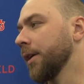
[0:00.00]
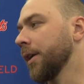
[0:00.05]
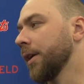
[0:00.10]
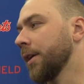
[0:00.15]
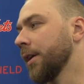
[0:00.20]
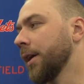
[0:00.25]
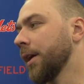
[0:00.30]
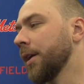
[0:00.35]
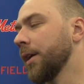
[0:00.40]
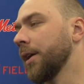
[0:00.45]
getting
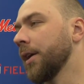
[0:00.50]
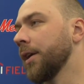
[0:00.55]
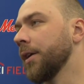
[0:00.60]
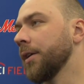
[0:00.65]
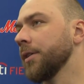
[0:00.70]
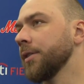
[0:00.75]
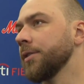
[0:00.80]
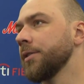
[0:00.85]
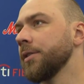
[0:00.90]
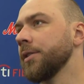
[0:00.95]
ahead of
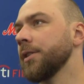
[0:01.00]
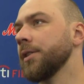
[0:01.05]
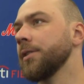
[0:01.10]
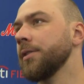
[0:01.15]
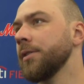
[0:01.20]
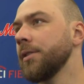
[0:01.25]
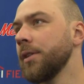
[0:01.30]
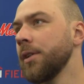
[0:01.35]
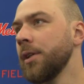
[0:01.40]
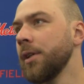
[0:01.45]
hitters and
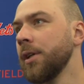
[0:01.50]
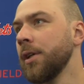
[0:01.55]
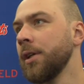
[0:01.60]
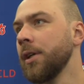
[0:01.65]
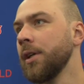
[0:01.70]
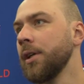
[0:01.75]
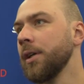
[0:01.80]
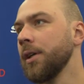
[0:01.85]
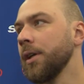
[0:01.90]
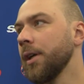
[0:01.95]

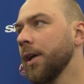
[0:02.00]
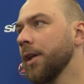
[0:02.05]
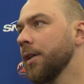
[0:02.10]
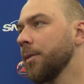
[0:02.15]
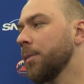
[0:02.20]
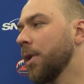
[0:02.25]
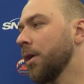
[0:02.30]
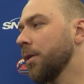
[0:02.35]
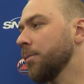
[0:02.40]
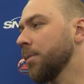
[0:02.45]
getting the
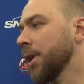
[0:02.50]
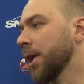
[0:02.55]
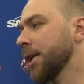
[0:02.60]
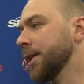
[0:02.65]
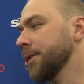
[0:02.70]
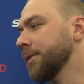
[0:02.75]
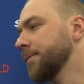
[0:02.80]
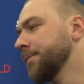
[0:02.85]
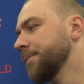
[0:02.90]
ball in play.